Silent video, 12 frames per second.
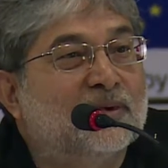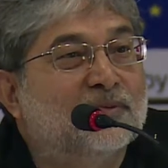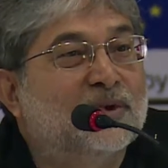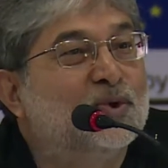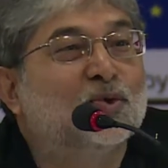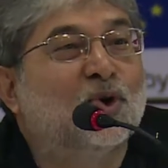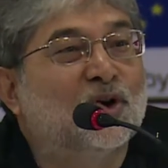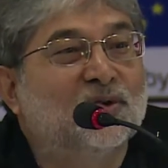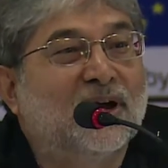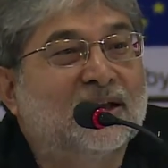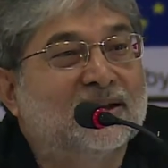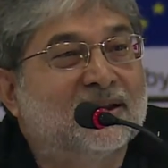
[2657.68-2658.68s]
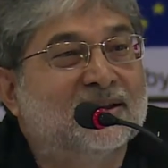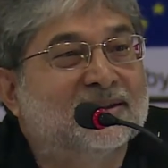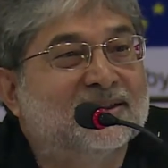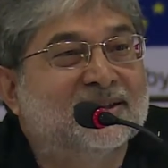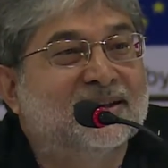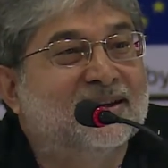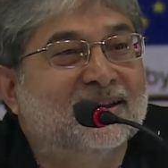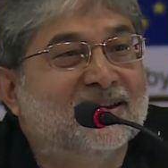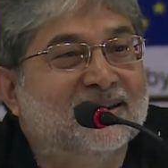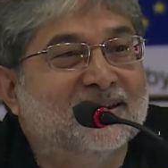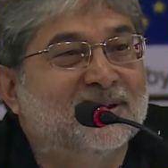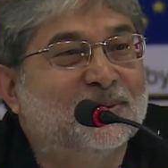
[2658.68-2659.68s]
We do a lot of agriculture in
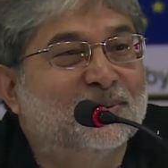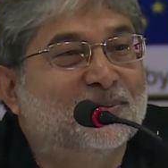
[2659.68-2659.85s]
Delhi,